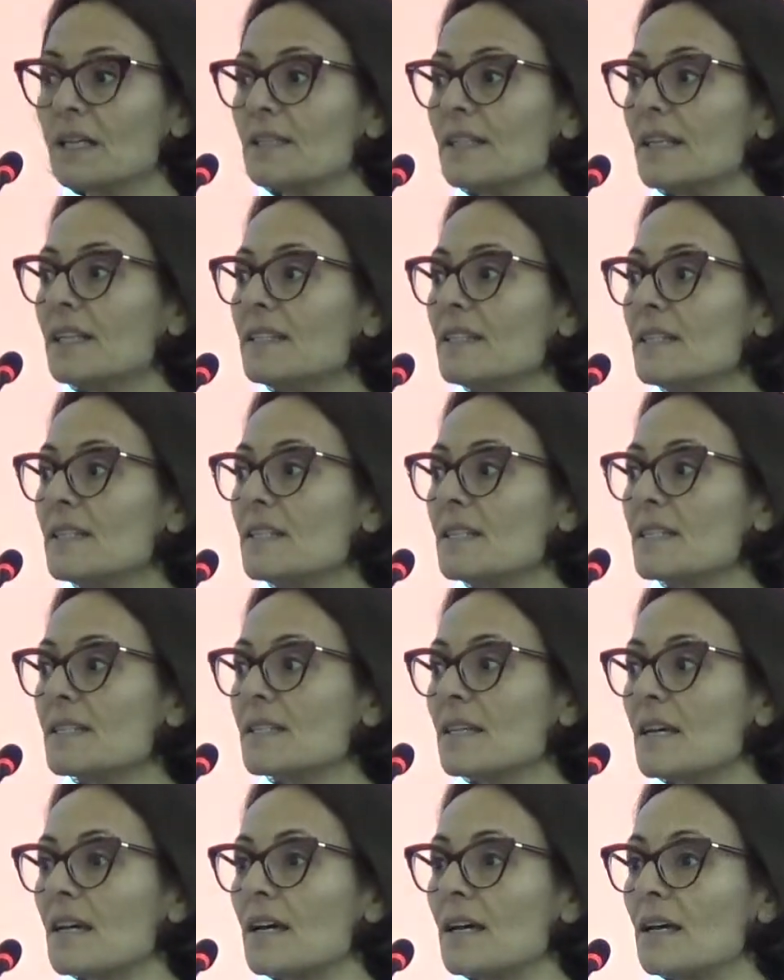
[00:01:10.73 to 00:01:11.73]
That
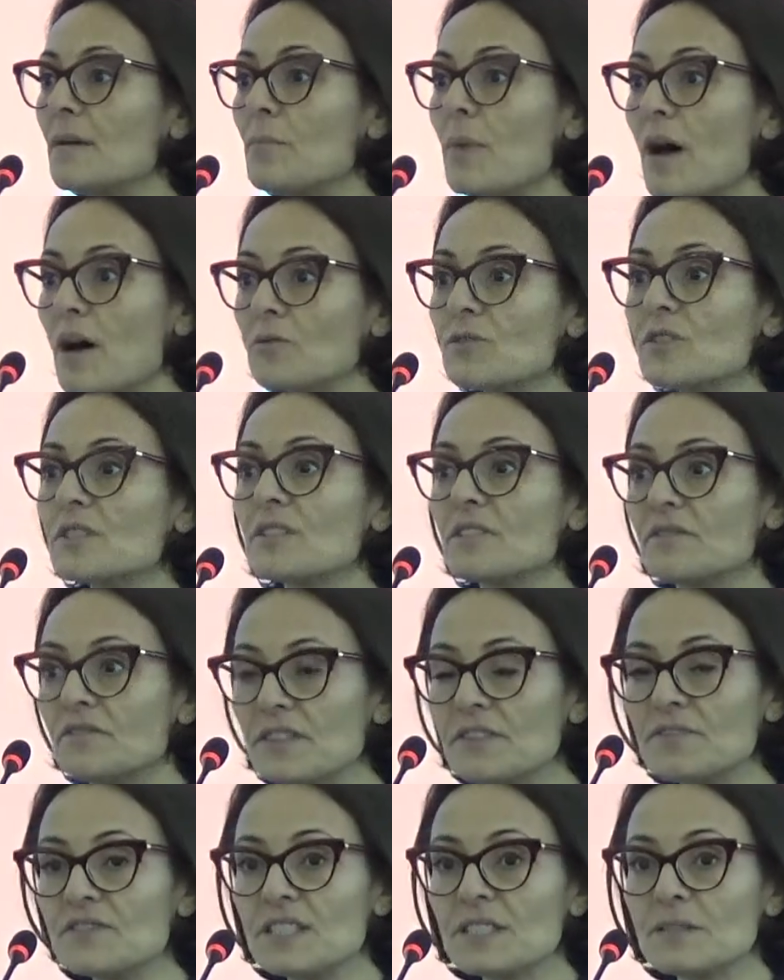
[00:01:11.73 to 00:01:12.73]
is uh, about the
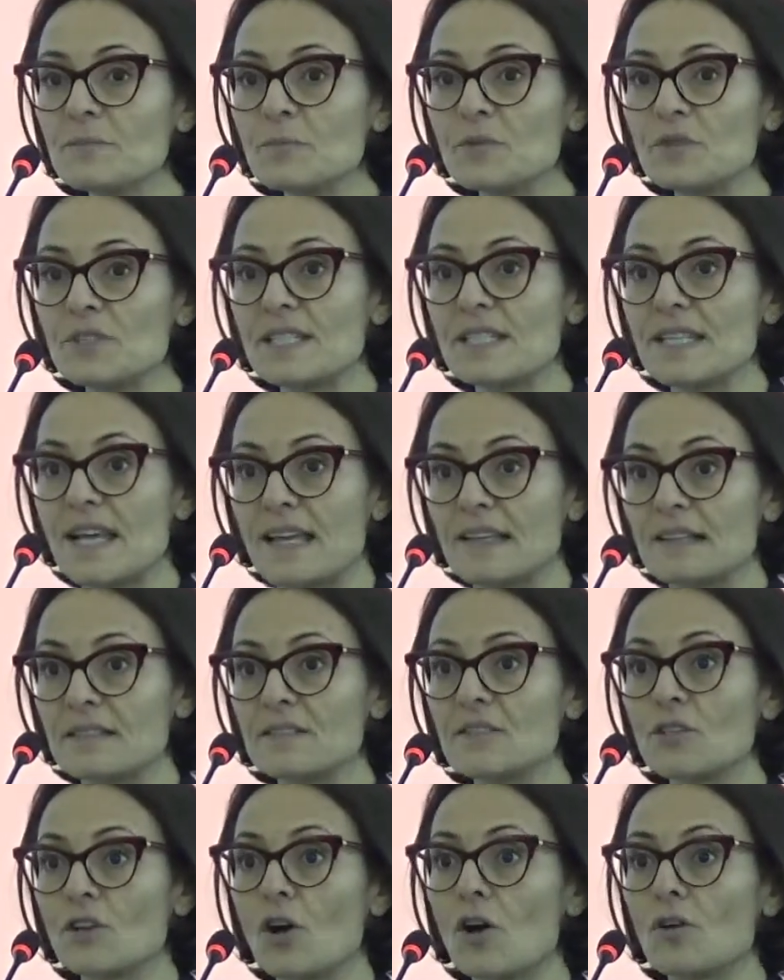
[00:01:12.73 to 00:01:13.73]

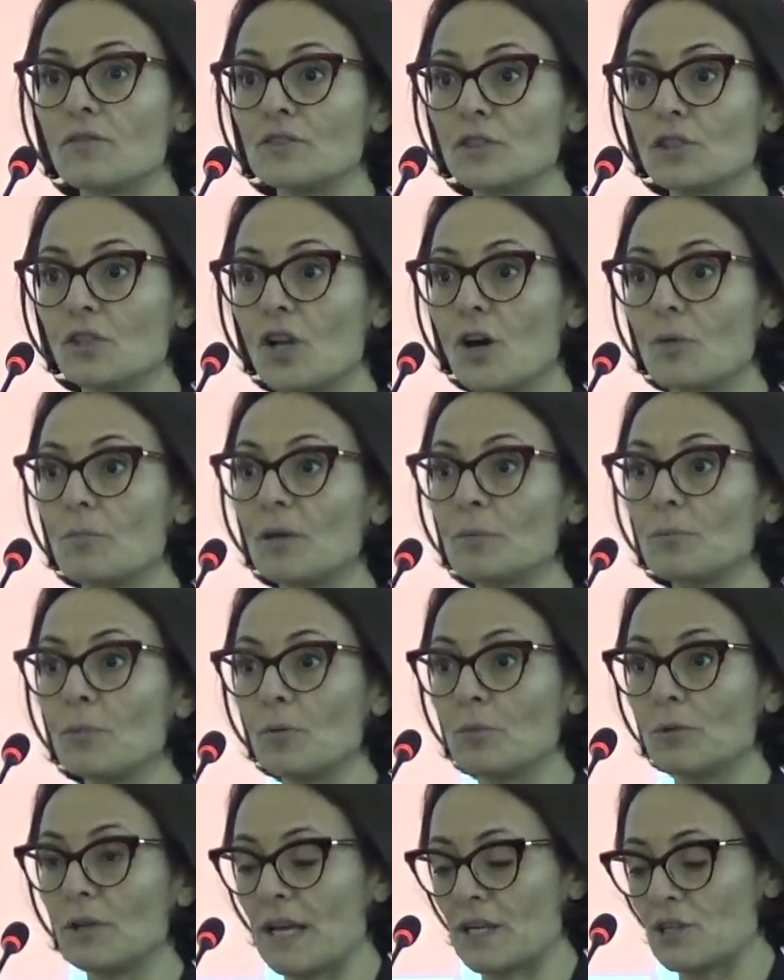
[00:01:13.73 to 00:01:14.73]
15% of the global
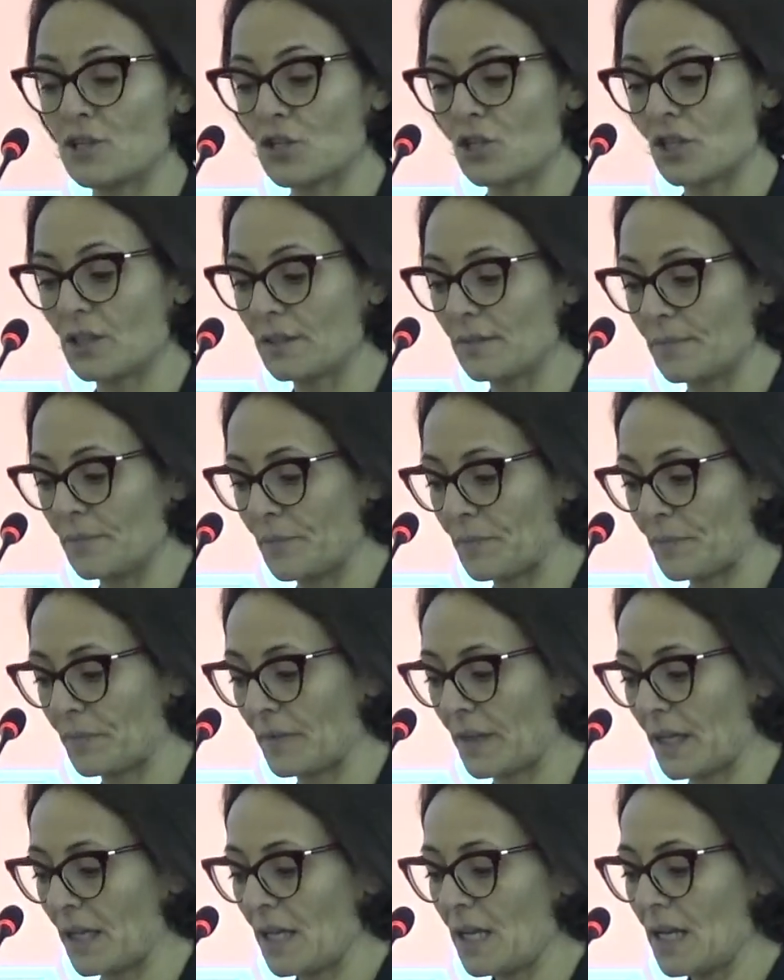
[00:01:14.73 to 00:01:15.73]
population,
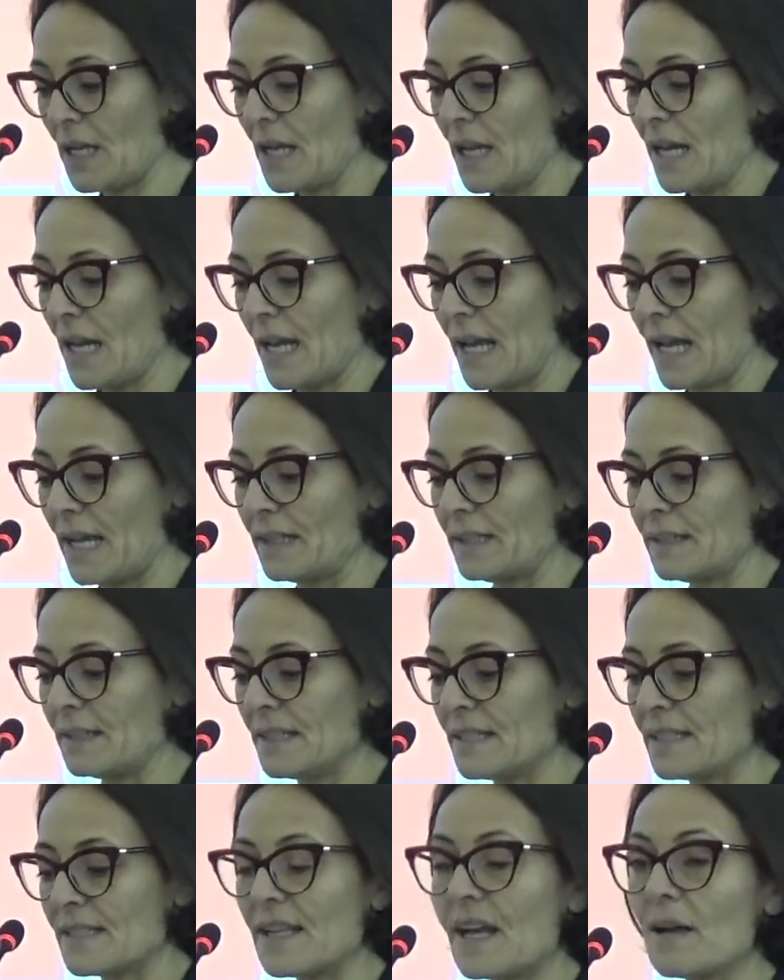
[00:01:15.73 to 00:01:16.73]
and
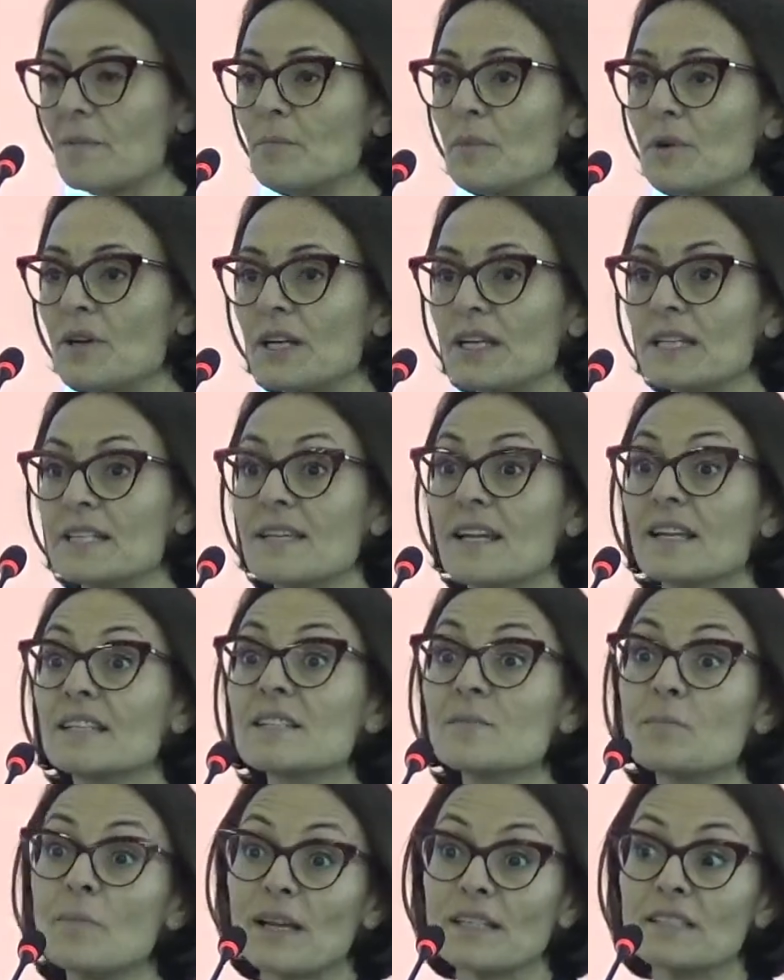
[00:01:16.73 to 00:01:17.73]
this number is
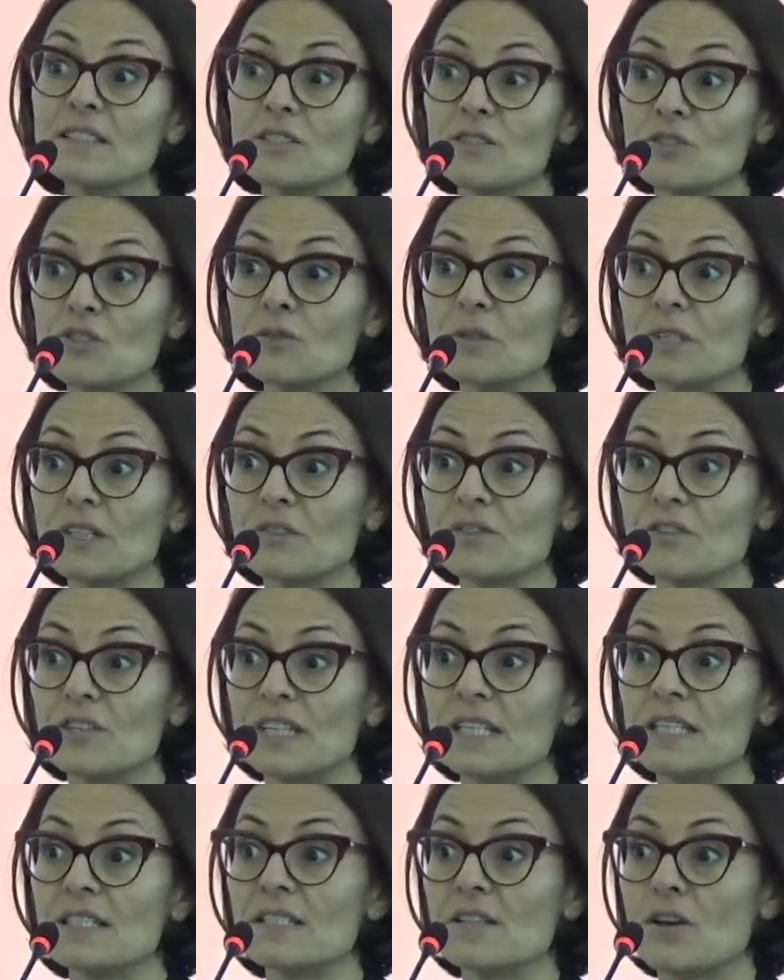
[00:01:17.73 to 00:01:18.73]
expected to
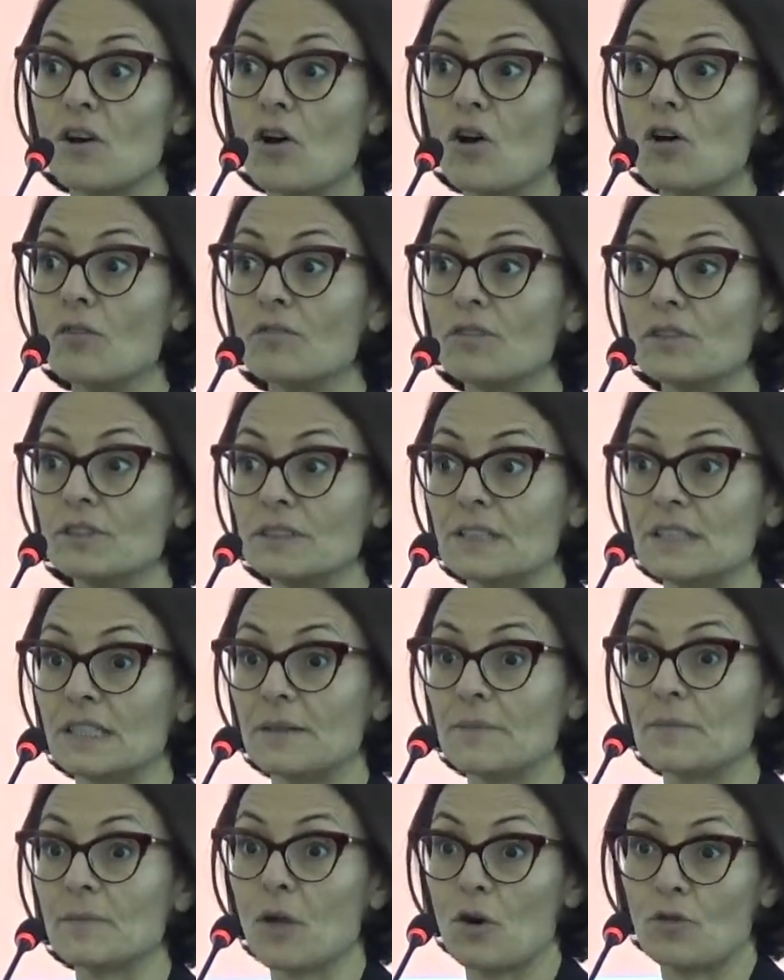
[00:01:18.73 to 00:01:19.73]
increase over
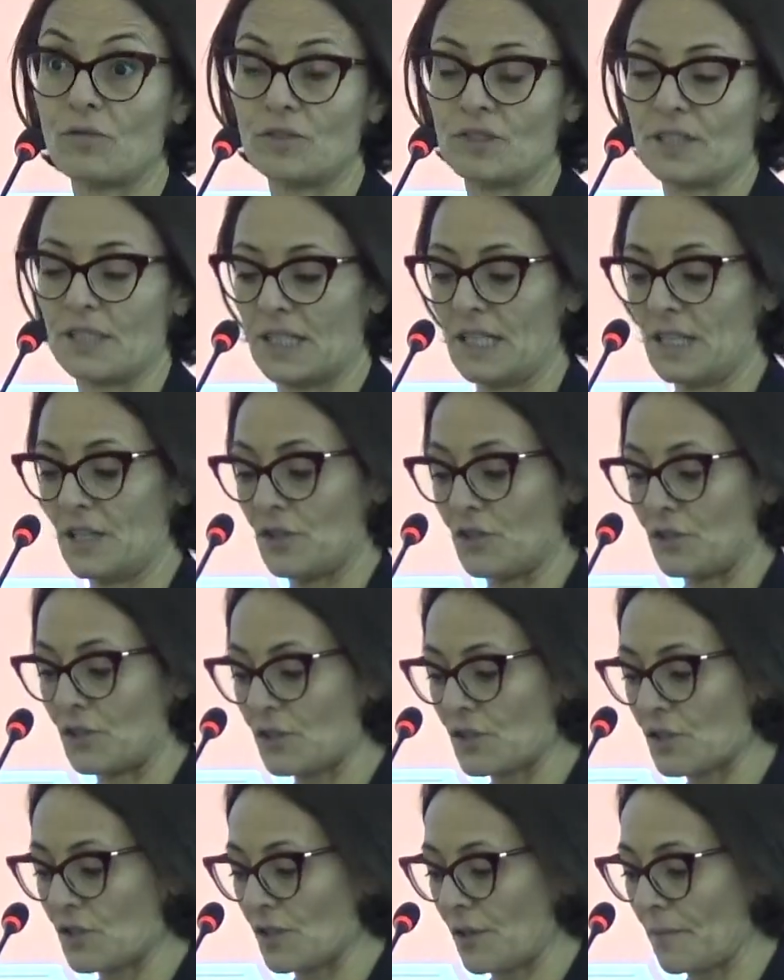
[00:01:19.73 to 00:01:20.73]
the, over the
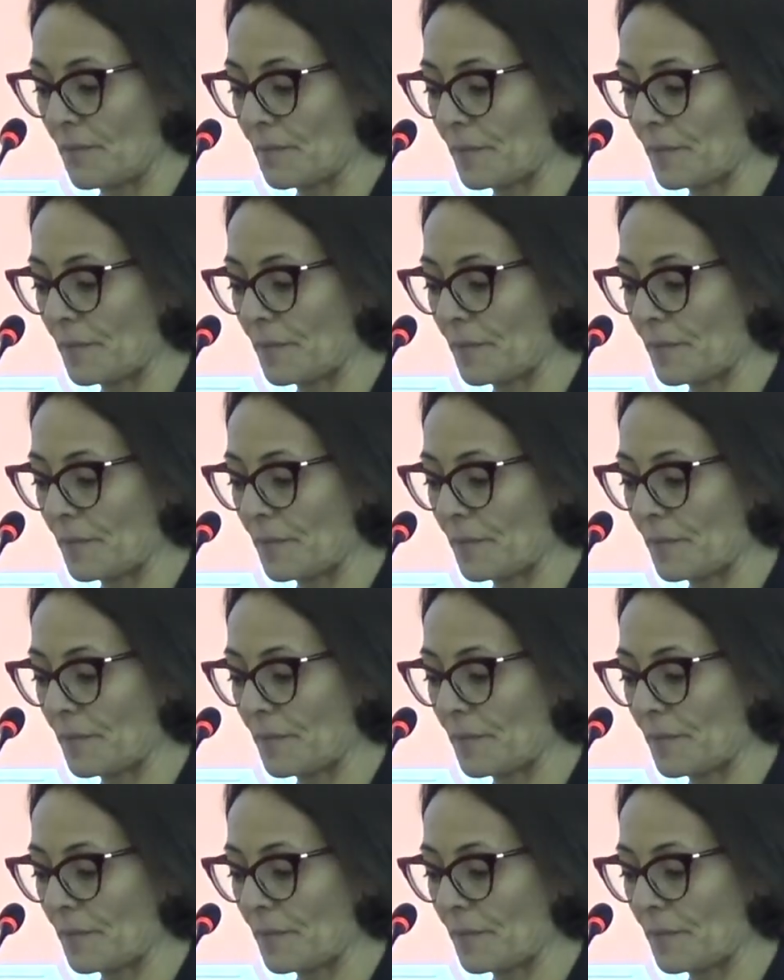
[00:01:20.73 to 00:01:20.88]
years.